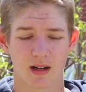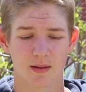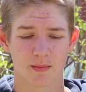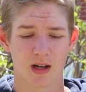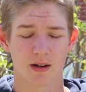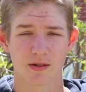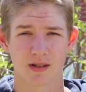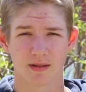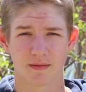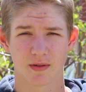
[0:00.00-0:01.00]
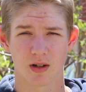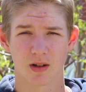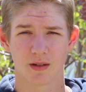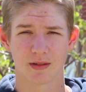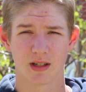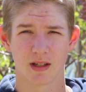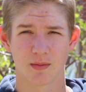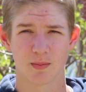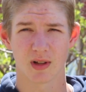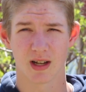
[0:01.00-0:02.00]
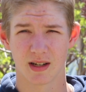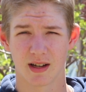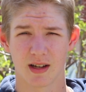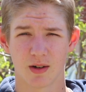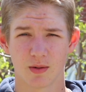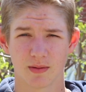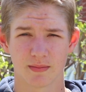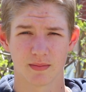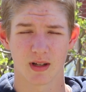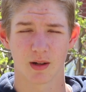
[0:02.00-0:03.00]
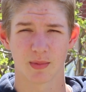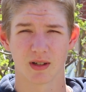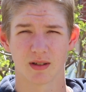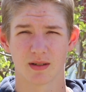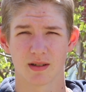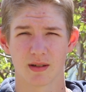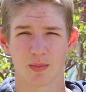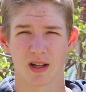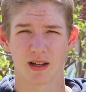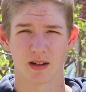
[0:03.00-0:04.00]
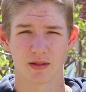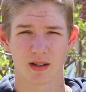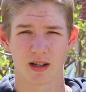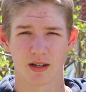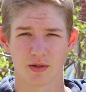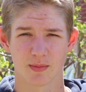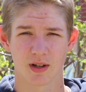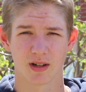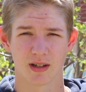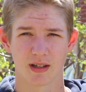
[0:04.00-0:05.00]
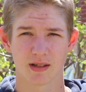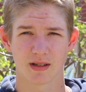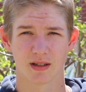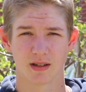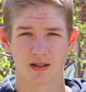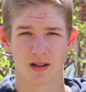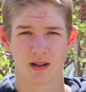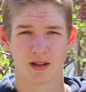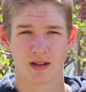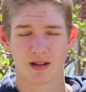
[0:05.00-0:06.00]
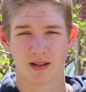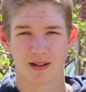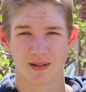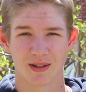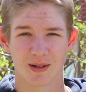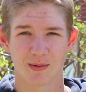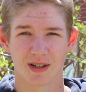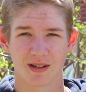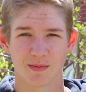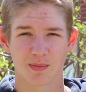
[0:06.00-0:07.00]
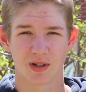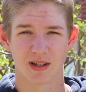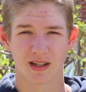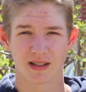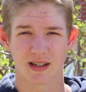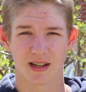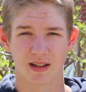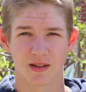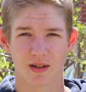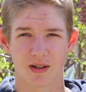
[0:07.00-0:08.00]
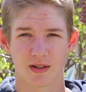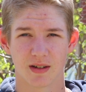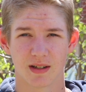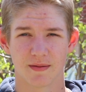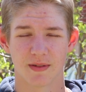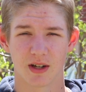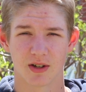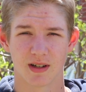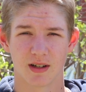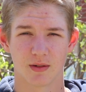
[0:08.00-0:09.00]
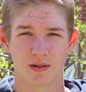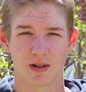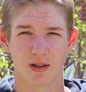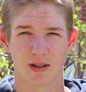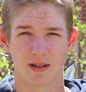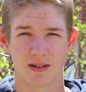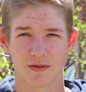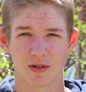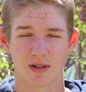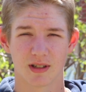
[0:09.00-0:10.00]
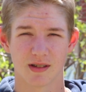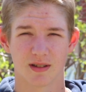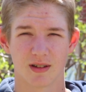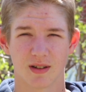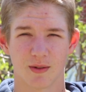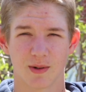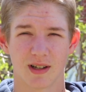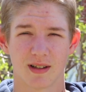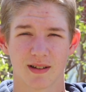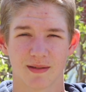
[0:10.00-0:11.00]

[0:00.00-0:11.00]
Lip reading: I was involved in helping to plan out the hydroponics, and a little bit of putting it together and figuring out all the difficulties along the way.